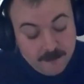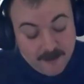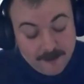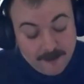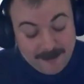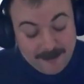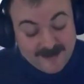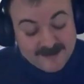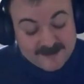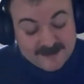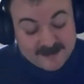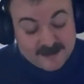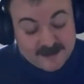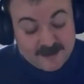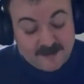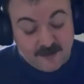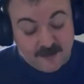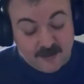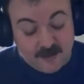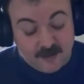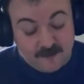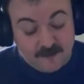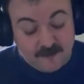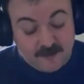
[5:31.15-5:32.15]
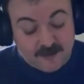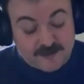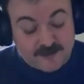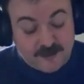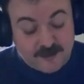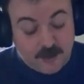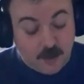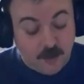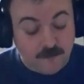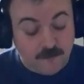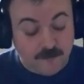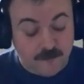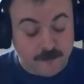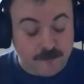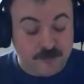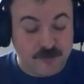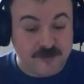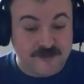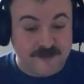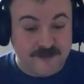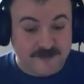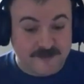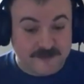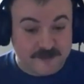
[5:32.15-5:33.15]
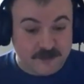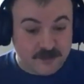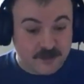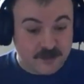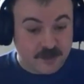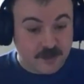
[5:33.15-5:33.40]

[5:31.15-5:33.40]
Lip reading: But basically, the university over-predicted